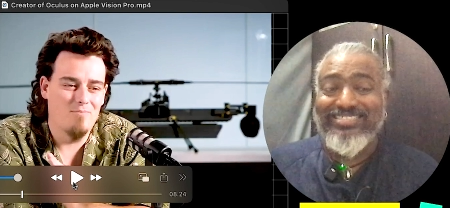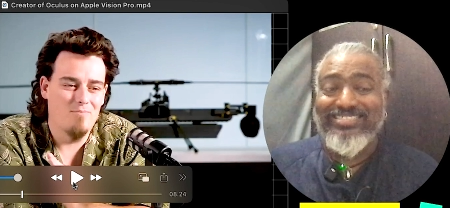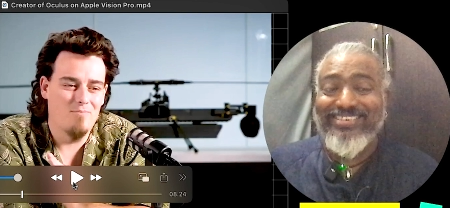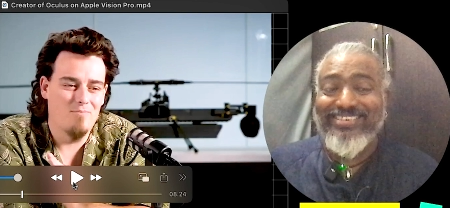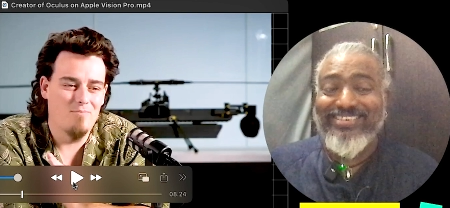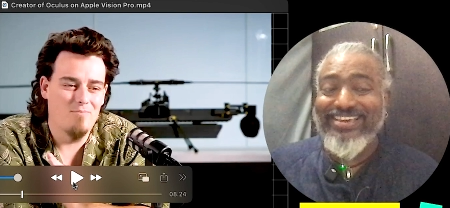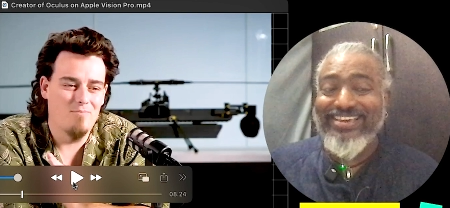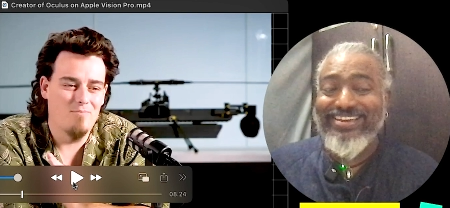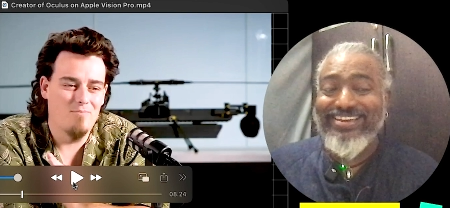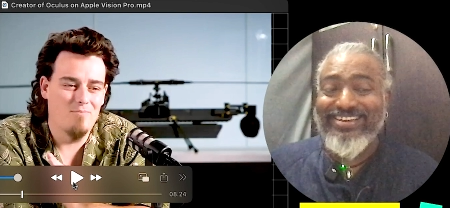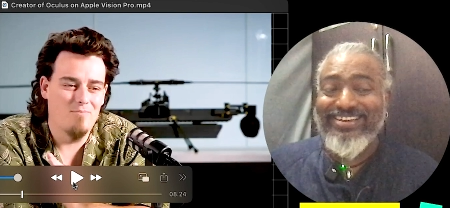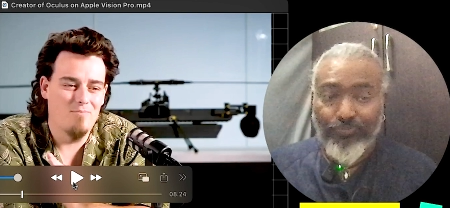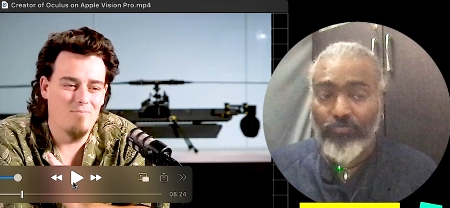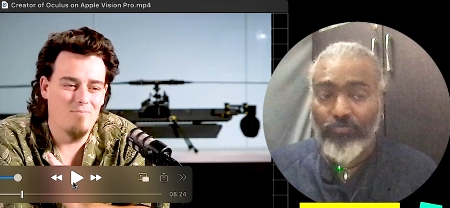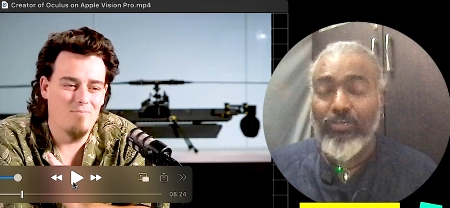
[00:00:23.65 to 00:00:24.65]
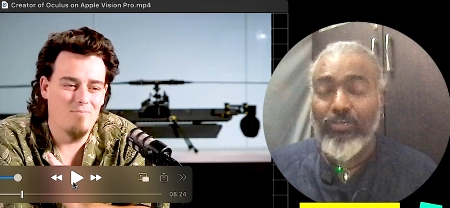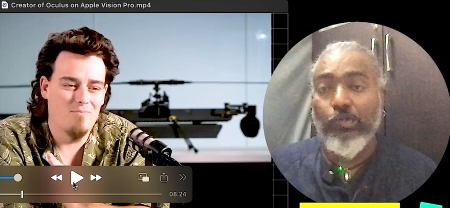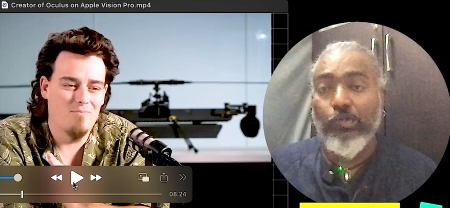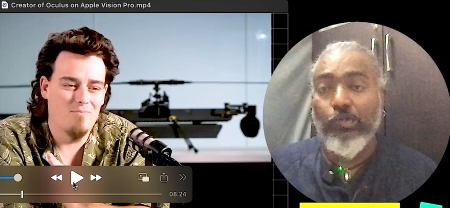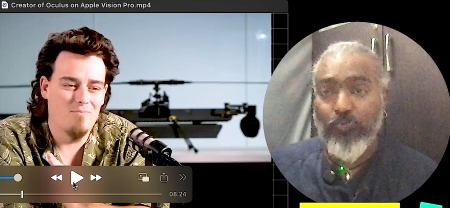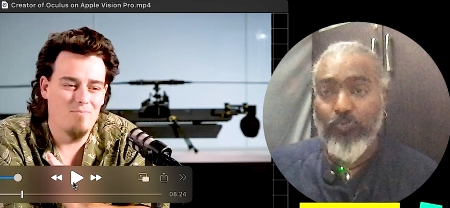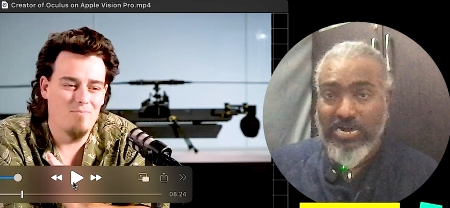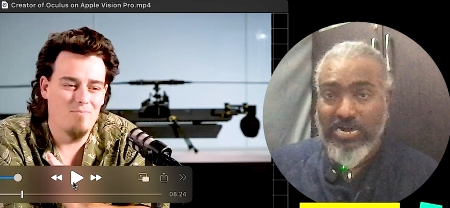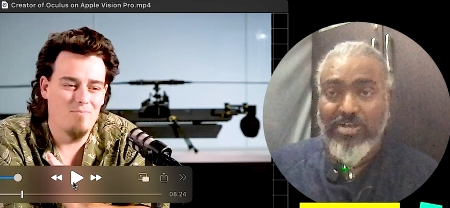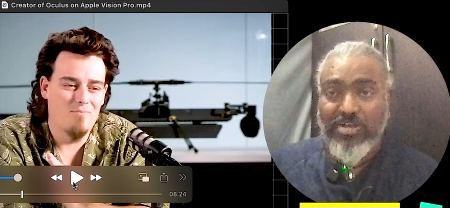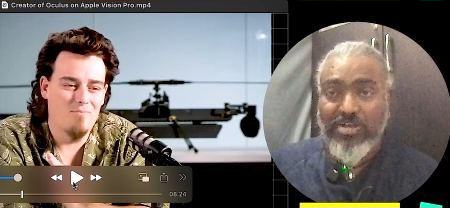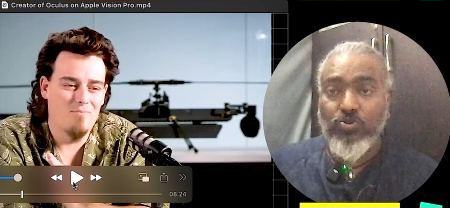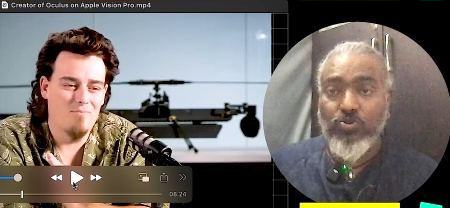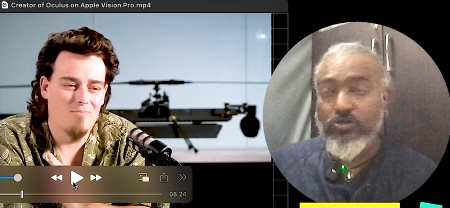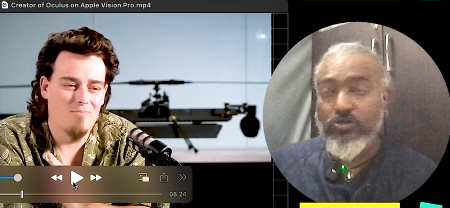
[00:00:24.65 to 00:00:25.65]
Speaker 1: they feel
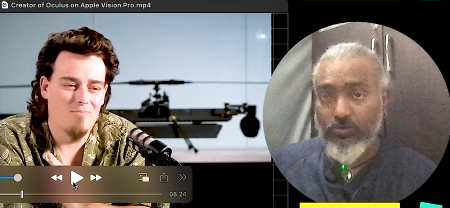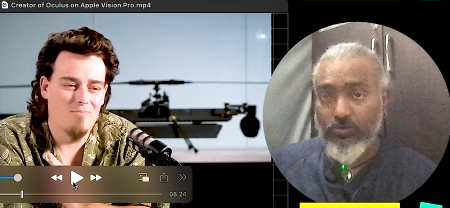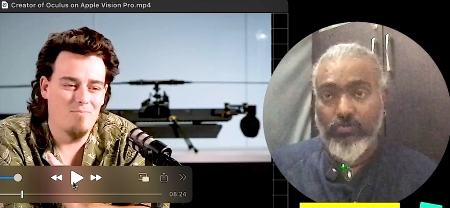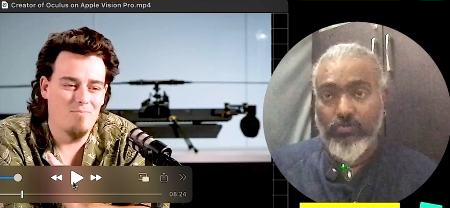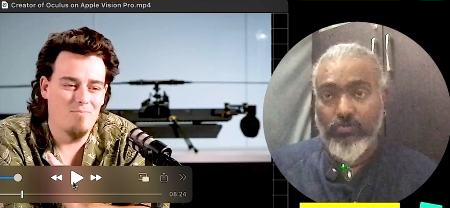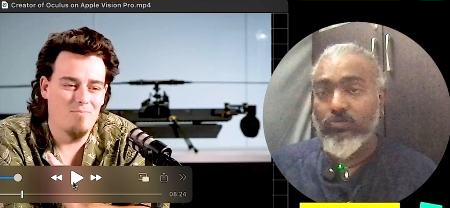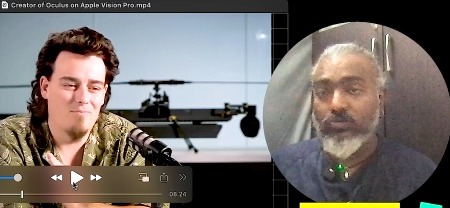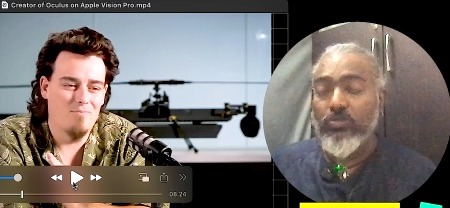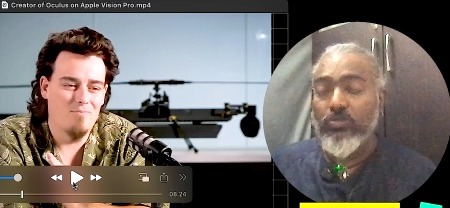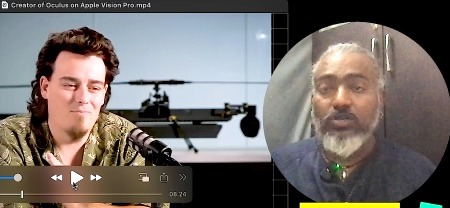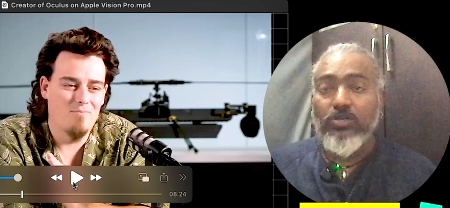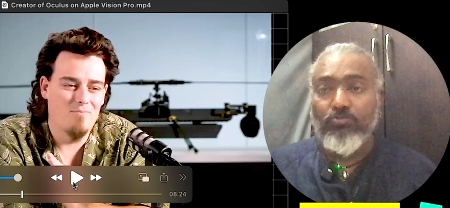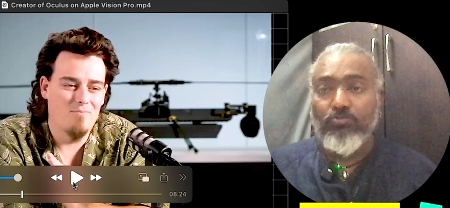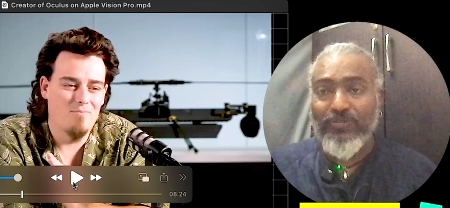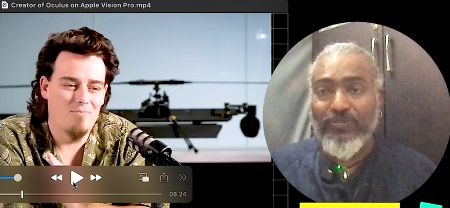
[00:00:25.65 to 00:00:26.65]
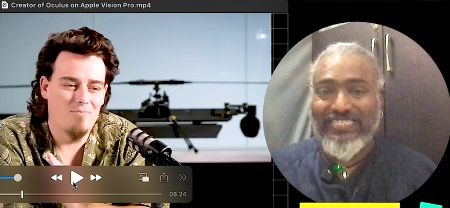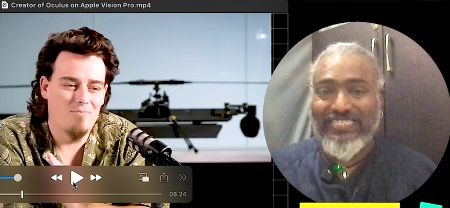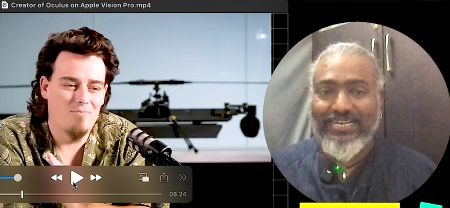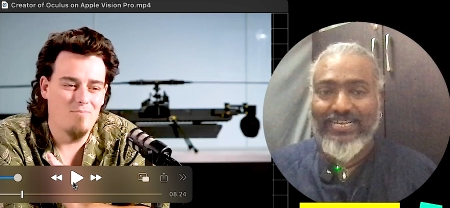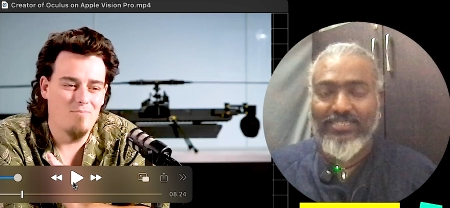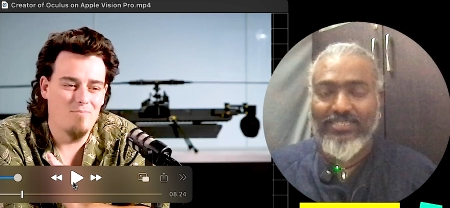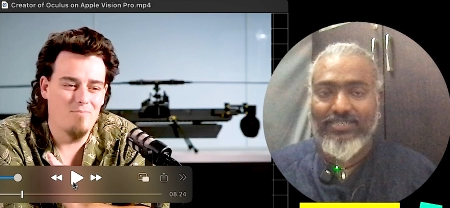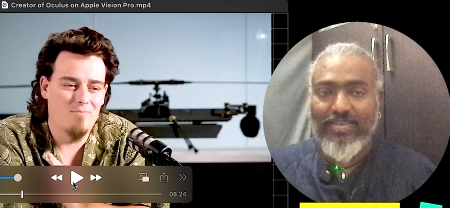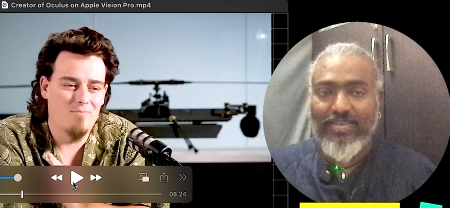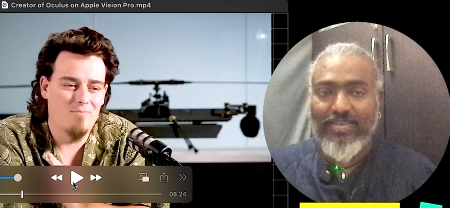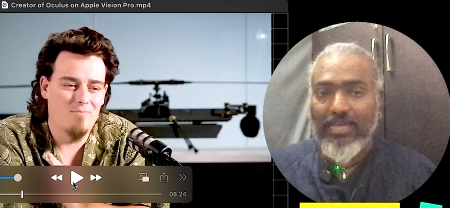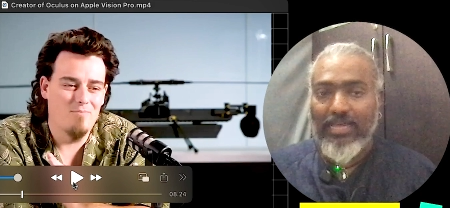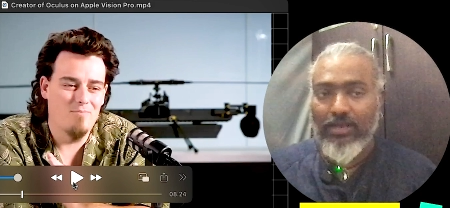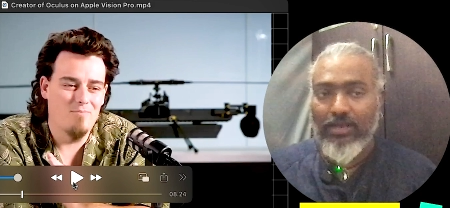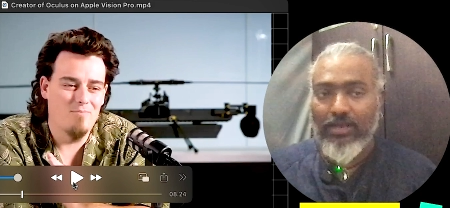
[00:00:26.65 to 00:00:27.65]
proud to possess
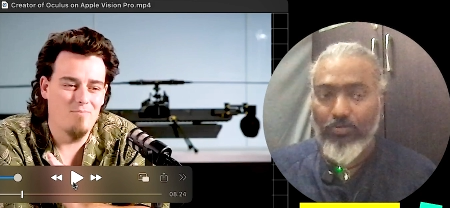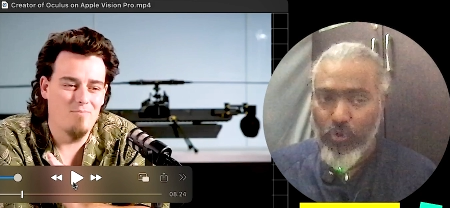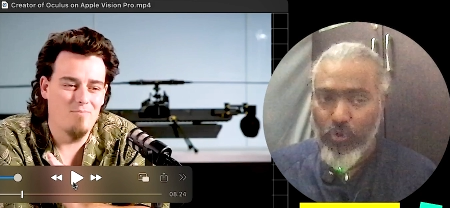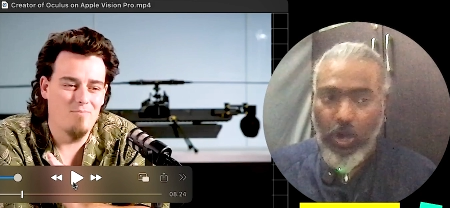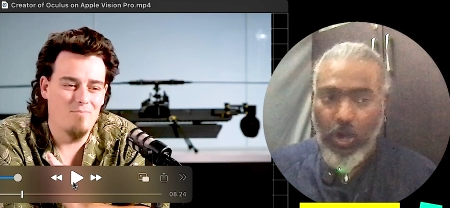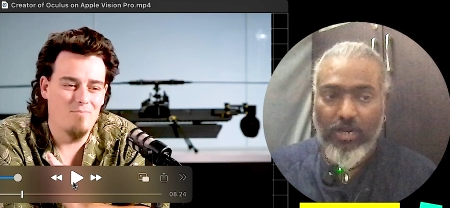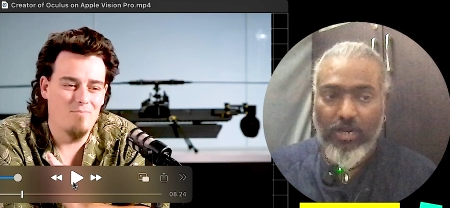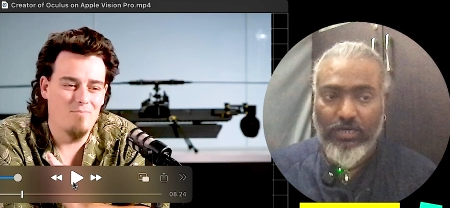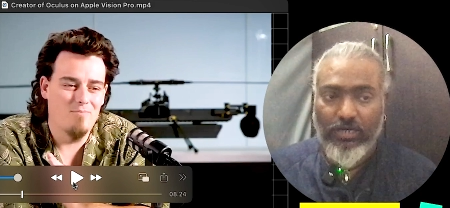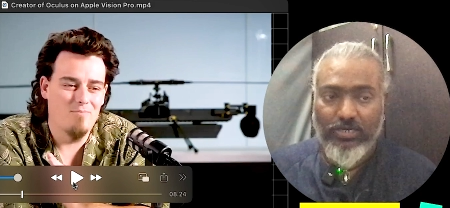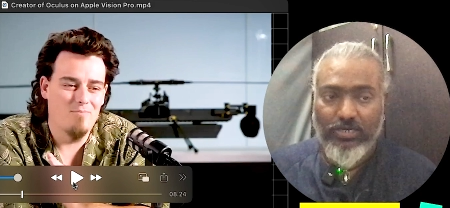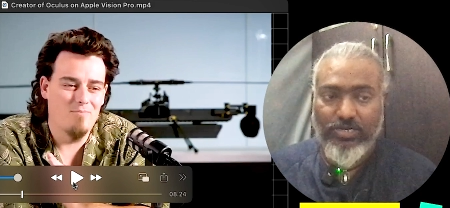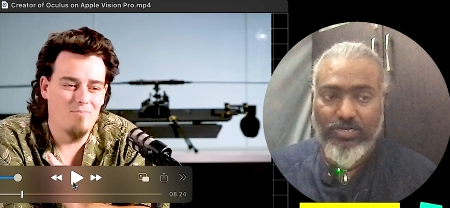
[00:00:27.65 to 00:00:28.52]
a product.